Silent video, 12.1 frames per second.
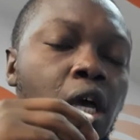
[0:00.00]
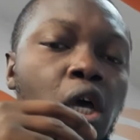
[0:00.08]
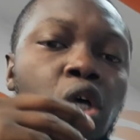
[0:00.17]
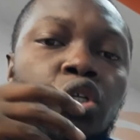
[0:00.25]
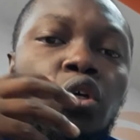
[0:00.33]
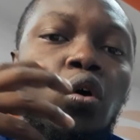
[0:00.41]

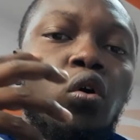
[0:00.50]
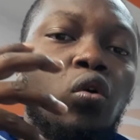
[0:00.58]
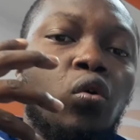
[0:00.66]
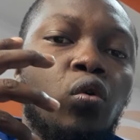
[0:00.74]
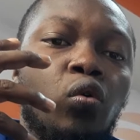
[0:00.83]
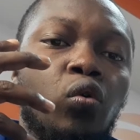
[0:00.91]

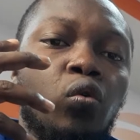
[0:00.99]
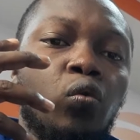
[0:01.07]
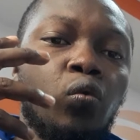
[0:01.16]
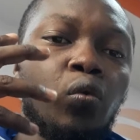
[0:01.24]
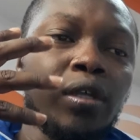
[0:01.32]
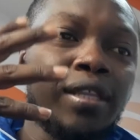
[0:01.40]
So,
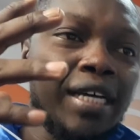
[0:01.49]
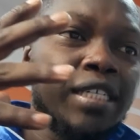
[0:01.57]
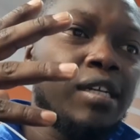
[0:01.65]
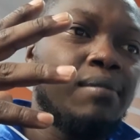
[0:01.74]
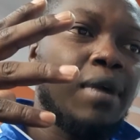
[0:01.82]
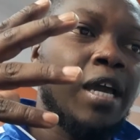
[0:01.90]
with that
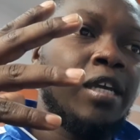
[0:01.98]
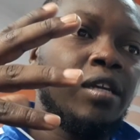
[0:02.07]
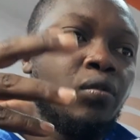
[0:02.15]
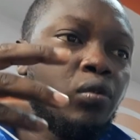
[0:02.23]
in mind,